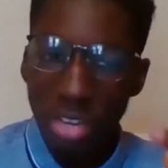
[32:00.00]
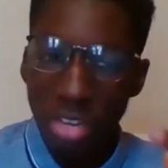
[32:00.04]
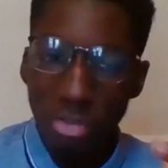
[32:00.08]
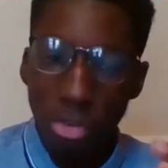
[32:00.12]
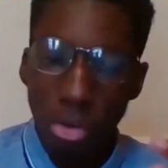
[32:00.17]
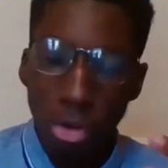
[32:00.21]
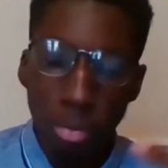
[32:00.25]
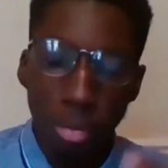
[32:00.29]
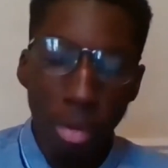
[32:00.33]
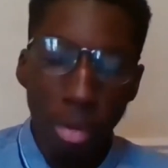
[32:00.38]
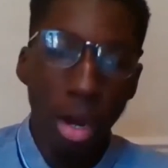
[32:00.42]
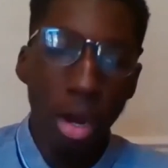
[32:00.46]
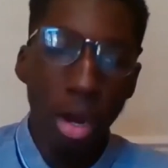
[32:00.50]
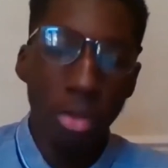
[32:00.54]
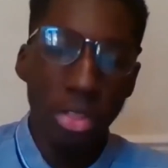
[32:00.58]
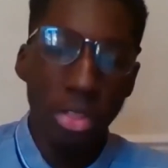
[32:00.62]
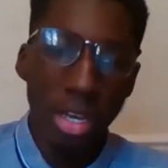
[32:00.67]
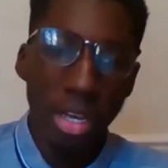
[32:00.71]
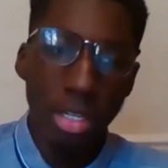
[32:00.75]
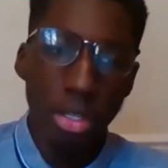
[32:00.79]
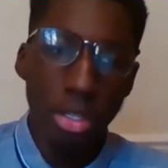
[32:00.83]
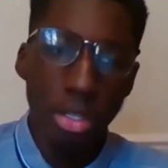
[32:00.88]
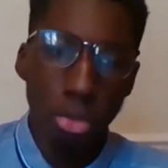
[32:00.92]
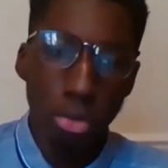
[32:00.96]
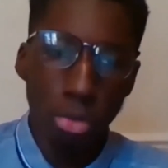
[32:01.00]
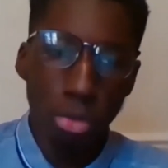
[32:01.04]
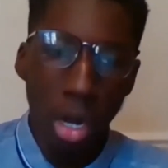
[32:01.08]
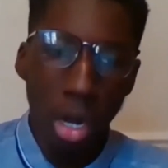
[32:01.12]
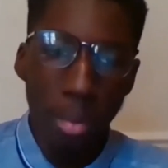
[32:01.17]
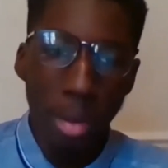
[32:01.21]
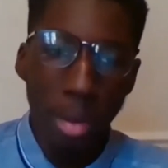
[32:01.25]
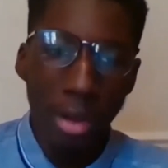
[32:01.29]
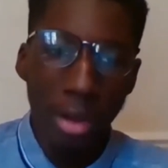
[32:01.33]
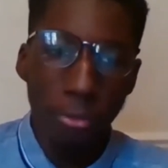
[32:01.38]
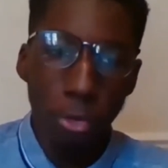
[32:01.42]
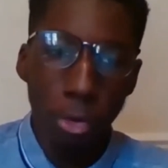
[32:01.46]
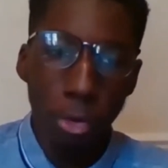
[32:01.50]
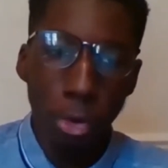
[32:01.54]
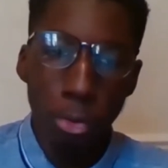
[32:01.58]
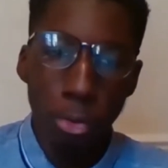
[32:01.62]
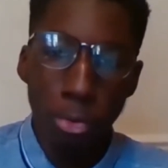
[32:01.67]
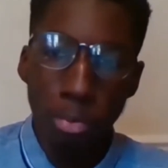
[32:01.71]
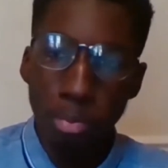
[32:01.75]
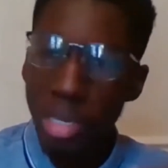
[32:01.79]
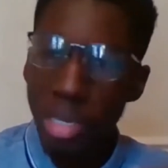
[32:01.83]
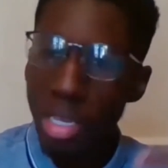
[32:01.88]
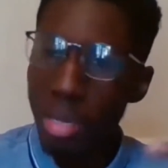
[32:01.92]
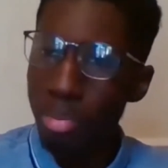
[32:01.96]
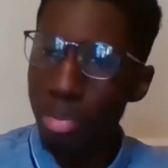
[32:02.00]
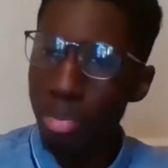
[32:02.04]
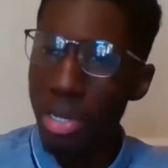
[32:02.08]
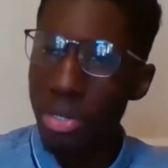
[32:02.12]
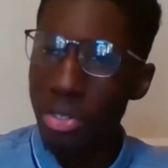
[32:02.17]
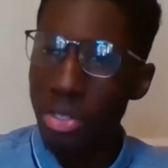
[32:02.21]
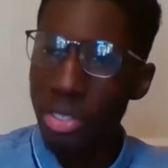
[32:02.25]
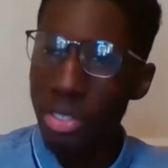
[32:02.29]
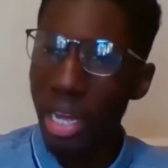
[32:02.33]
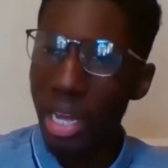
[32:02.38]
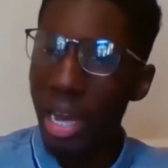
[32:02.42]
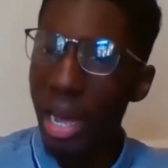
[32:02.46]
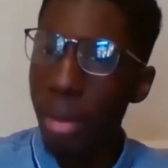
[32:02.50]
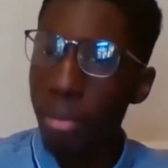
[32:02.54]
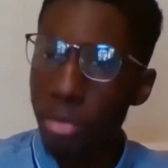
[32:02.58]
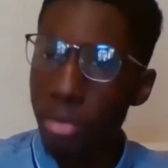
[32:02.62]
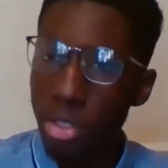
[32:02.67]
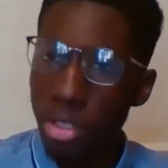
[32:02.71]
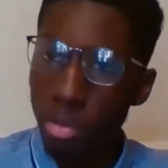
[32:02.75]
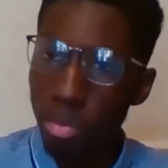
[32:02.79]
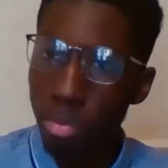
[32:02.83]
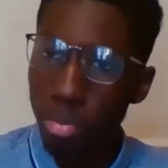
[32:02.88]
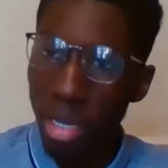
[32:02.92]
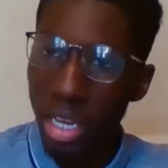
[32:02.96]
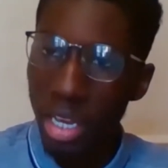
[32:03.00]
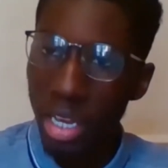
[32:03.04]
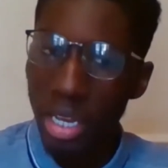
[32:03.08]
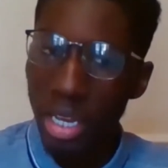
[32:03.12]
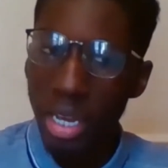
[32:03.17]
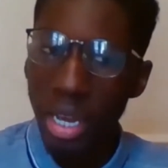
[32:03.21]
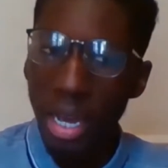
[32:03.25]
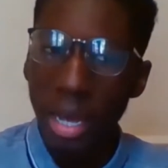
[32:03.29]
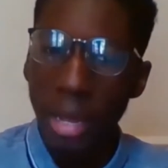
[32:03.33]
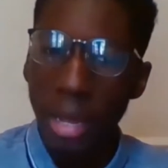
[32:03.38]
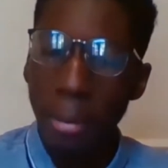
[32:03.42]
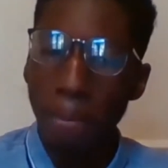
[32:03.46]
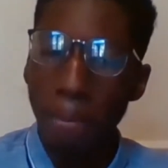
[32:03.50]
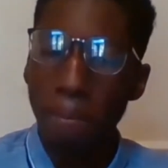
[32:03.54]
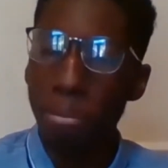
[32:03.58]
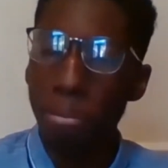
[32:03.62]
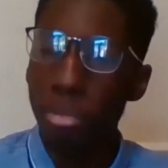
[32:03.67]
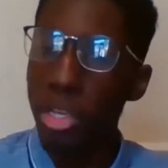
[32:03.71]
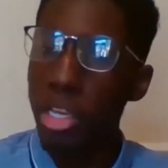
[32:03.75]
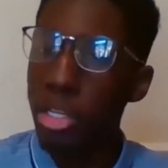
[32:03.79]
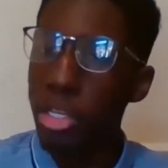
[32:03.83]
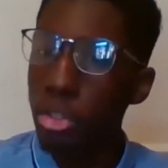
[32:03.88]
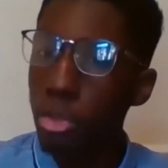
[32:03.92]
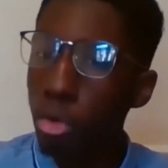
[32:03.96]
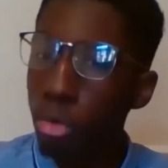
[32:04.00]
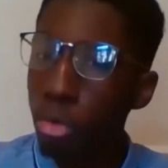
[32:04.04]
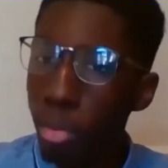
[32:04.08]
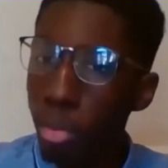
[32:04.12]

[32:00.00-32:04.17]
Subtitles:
even on my other Instagram, I follow meme pages like Andrew-Phillip and it's